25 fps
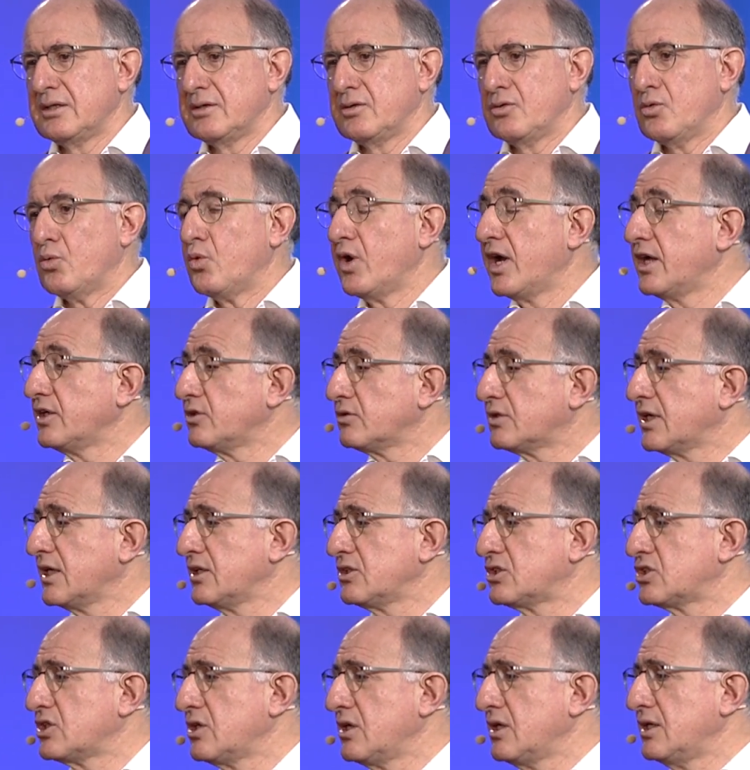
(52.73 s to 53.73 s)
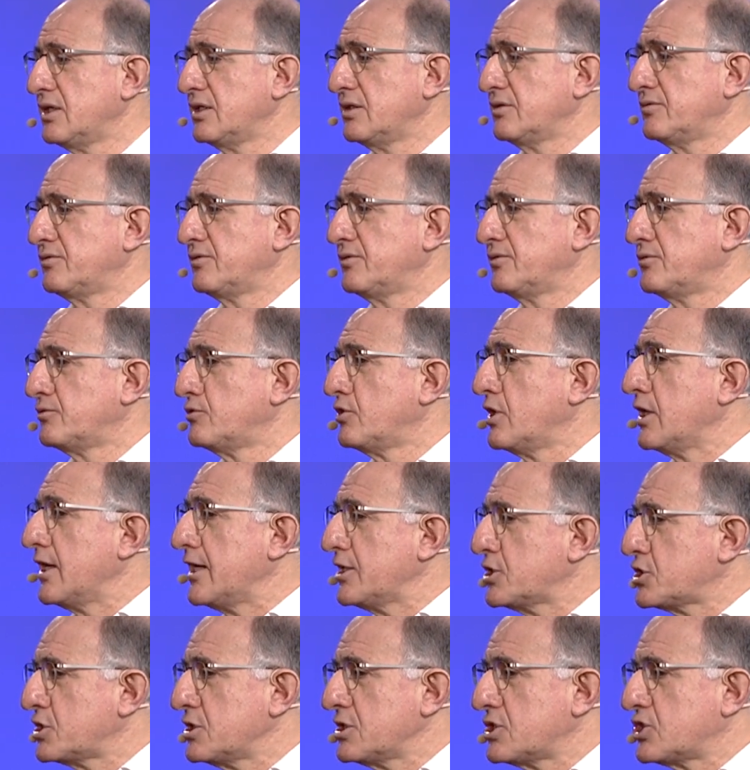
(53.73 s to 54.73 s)
where you're going to live,
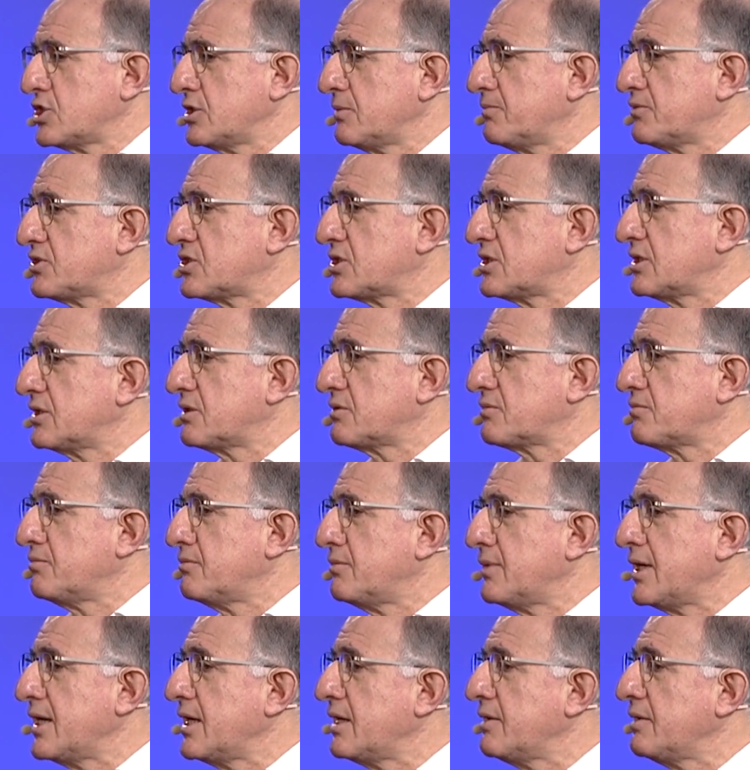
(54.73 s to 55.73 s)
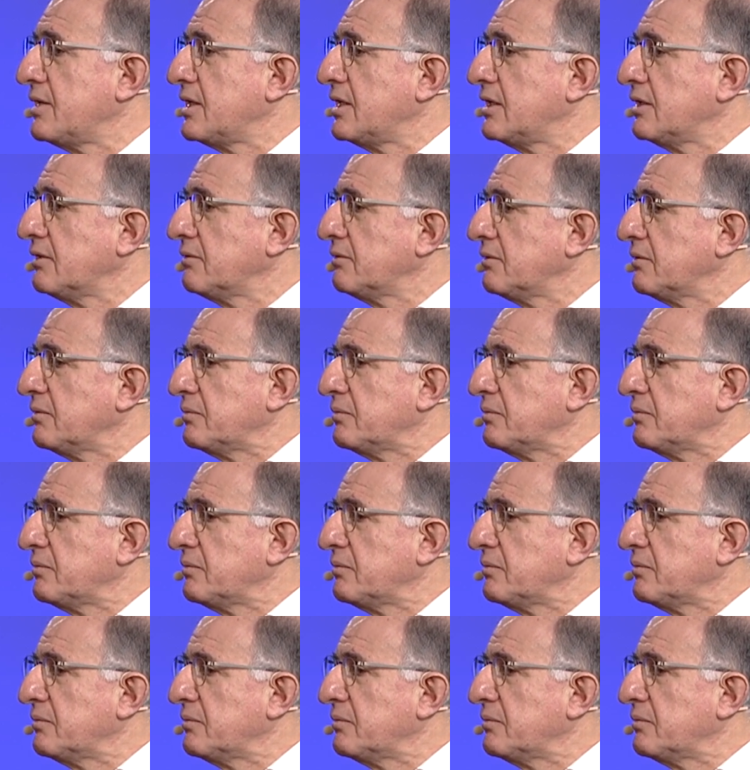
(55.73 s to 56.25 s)
relationships that may